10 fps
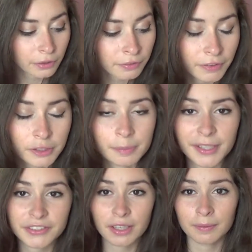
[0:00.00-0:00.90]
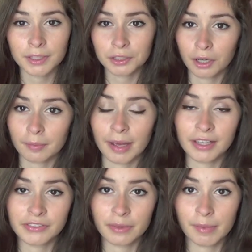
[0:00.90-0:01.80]
So the first base that I want to talk
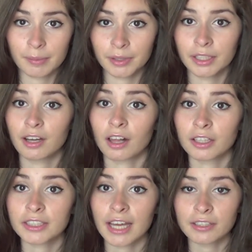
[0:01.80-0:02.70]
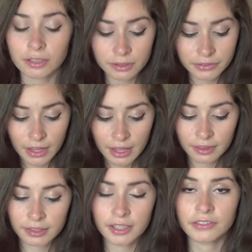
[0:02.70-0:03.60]
about is the Maybelline Color Tattoos.
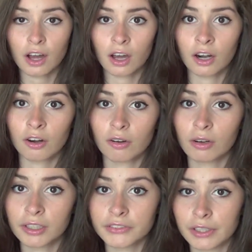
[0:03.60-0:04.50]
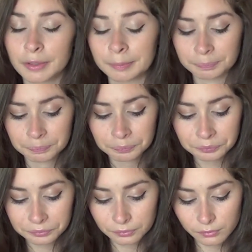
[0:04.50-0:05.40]
These are awesome.
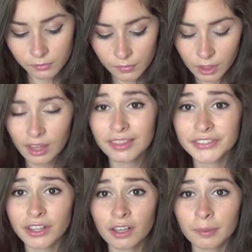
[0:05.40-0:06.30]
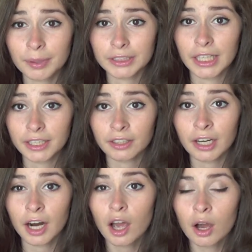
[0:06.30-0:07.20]
This color in
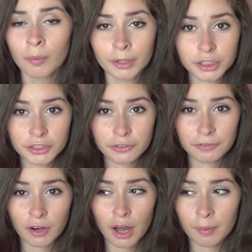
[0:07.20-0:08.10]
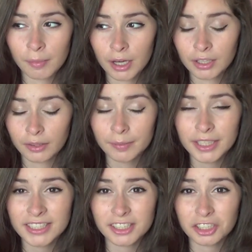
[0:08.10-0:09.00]
particular, which is from a
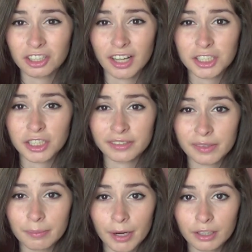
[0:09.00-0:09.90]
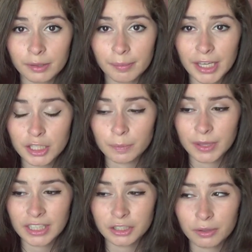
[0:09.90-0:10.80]
limited edition collection, it's in Barely Beige,
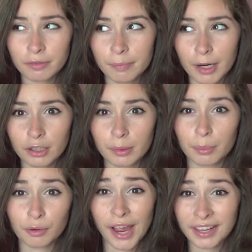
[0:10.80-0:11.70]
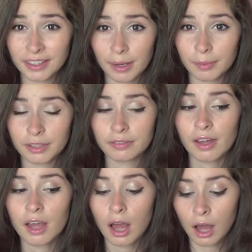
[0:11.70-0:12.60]
but they do have Barely Branded, I believe.
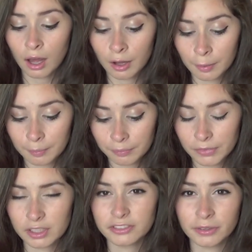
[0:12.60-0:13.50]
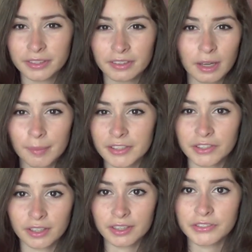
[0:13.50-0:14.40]
So they're
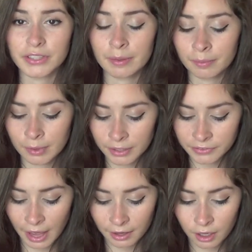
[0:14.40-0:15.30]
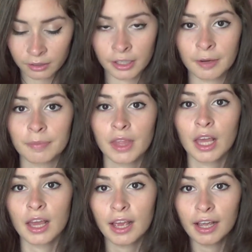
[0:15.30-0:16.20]
basically the same exact color.
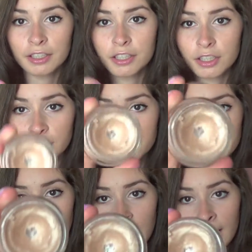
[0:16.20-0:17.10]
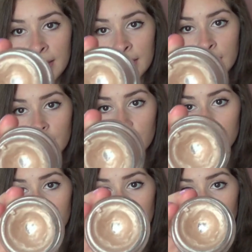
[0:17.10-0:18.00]
It's just a
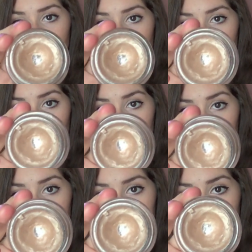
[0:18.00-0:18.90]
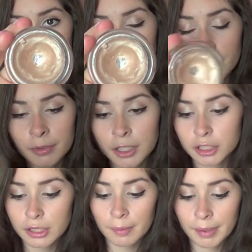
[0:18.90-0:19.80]
shimmery
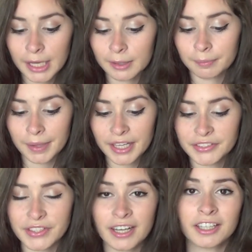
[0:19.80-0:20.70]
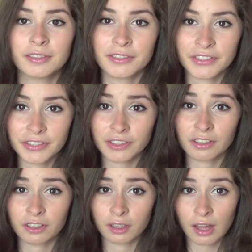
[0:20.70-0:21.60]
champagne base, and I use this
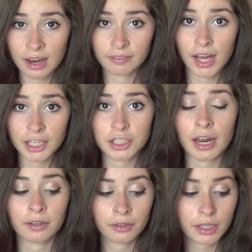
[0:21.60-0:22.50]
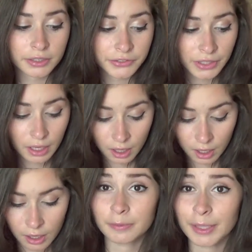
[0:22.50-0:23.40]
under a lot of eyeshadow looks.
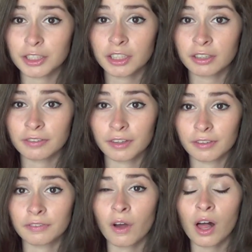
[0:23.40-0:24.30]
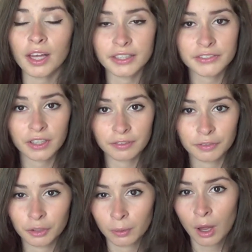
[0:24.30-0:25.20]
Especially good for the fall, and it's good
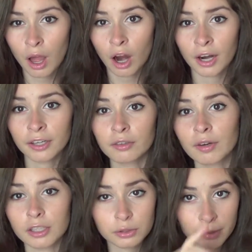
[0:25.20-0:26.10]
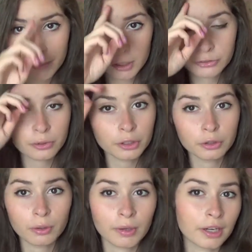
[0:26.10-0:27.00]
if you are in a rush or in middle school and
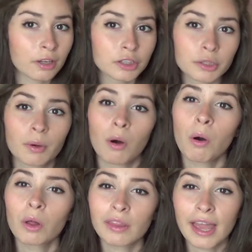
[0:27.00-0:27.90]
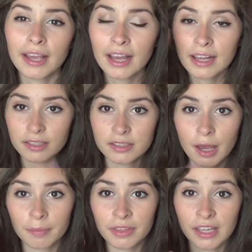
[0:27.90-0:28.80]
you don't want to do a whole like
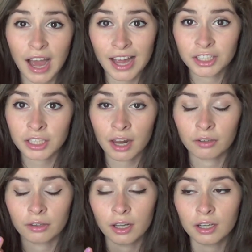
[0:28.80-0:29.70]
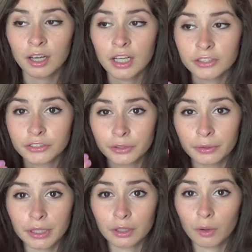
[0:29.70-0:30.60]
depthy eyeshadow look, so
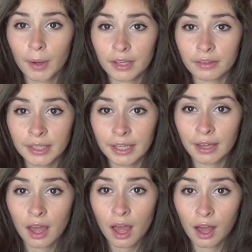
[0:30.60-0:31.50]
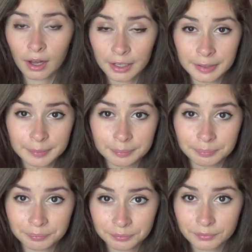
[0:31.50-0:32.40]
you can quickly
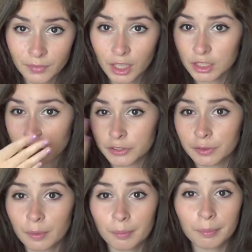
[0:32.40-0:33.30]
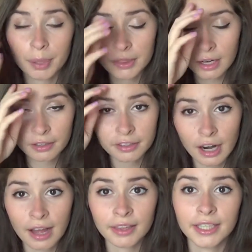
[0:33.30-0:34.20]
just put that on your
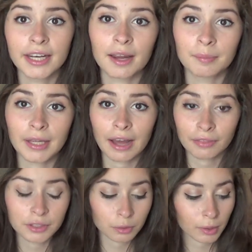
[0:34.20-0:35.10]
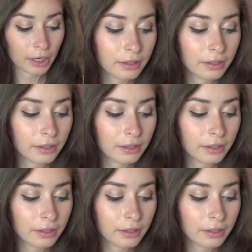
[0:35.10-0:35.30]
eyelid and be out the door.